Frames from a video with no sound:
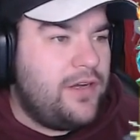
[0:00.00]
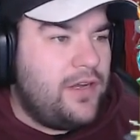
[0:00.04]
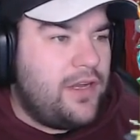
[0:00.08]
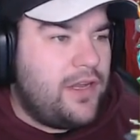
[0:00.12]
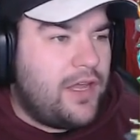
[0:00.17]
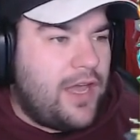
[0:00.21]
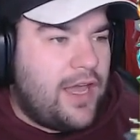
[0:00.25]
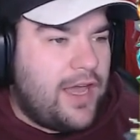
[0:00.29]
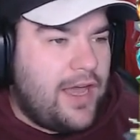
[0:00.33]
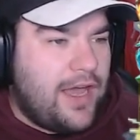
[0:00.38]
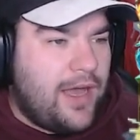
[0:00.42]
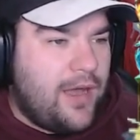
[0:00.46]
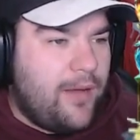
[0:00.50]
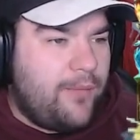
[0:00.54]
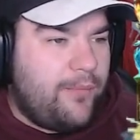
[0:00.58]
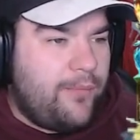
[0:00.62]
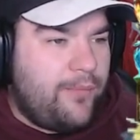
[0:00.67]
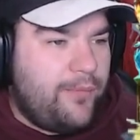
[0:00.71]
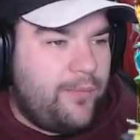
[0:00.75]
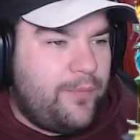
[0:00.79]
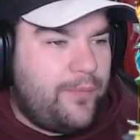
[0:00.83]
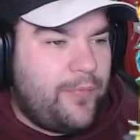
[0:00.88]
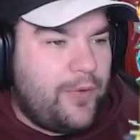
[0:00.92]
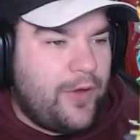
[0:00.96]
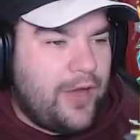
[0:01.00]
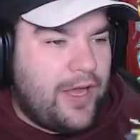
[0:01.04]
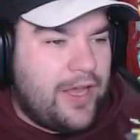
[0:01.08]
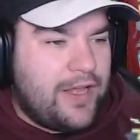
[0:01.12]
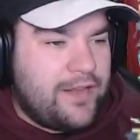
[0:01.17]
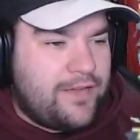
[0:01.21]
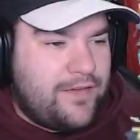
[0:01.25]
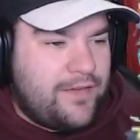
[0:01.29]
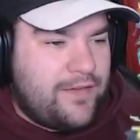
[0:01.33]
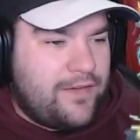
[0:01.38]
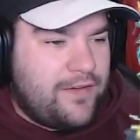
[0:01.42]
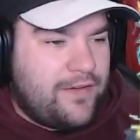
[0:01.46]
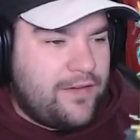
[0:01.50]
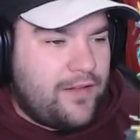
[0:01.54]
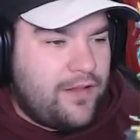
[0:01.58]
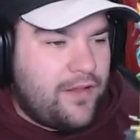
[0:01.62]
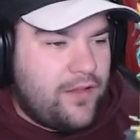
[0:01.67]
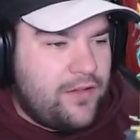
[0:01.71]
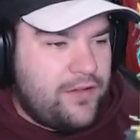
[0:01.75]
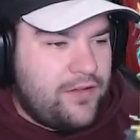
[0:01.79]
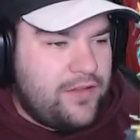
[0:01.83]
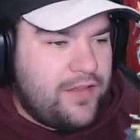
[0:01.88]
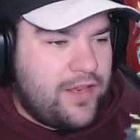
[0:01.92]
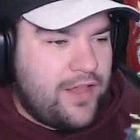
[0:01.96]
But
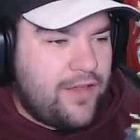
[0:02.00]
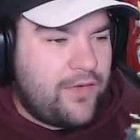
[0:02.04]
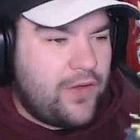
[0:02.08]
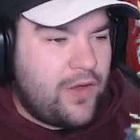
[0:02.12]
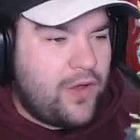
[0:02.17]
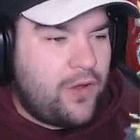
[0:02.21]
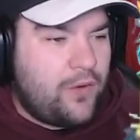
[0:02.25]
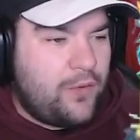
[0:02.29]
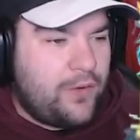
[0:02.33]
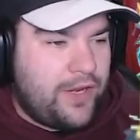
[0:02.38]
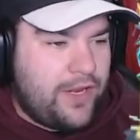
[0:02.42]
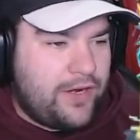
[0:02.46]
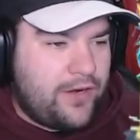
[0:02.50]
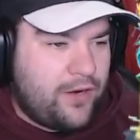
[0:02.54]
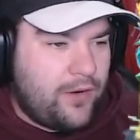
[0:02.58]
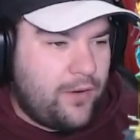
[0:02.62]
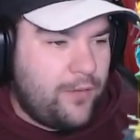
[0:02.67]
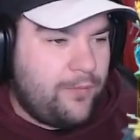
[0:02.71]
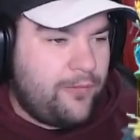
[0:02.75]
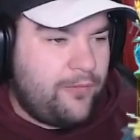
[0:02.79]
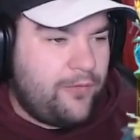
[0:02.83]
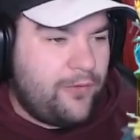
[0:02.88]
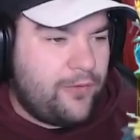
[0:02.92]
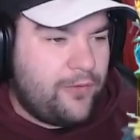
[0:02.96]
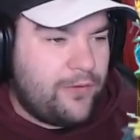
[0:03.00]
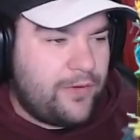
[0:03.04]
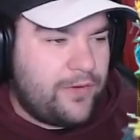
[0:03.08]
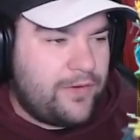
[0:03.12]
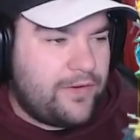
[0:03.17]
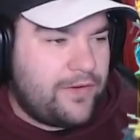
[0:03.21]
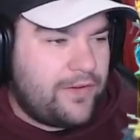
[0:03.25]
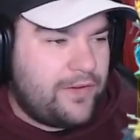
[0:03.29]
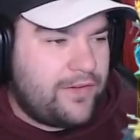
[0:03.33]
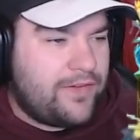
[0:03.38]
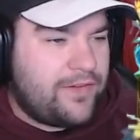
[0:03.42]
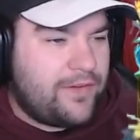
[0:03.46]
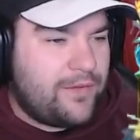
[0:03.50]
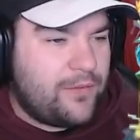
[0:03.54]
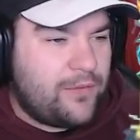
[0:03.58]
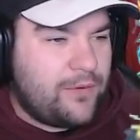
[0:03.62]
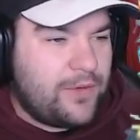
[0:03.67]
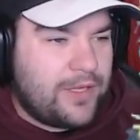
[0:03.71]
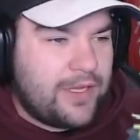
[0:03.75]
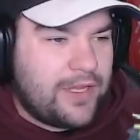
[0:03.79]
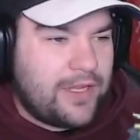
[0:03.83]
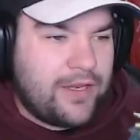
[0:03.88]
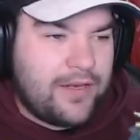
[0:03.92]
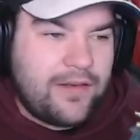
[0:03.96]
never hold out hope for us. Let's see what
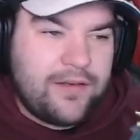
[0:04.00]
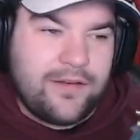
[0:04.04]
we get.